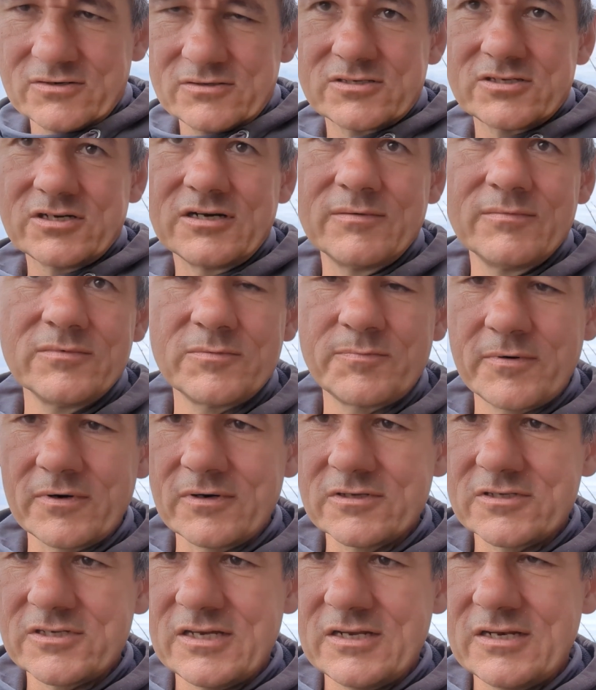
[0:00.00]
Tom's
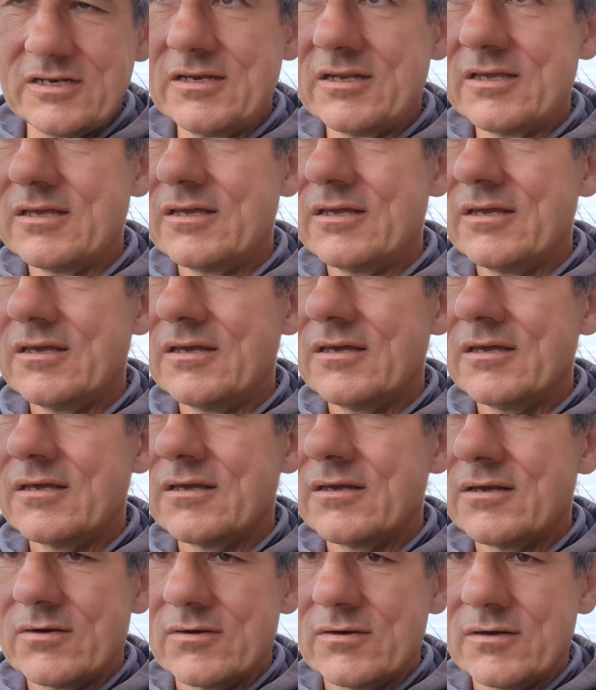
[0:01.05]
brought in
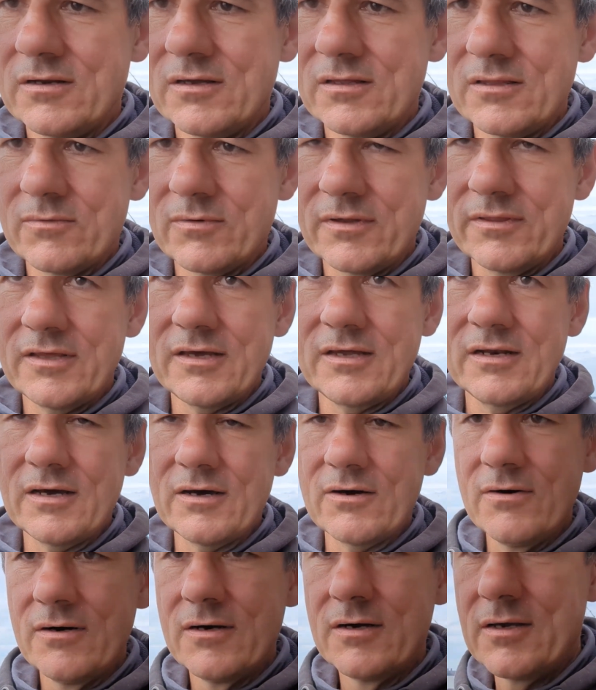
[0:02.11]
another one there
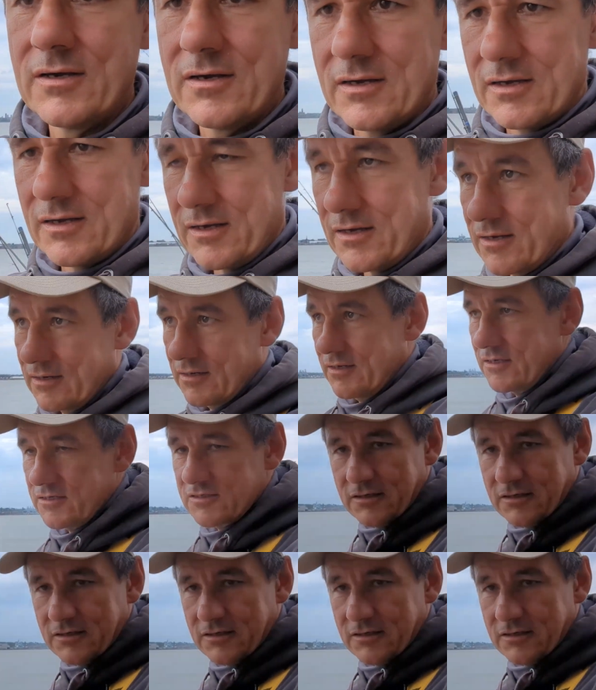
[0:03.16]
now, and he's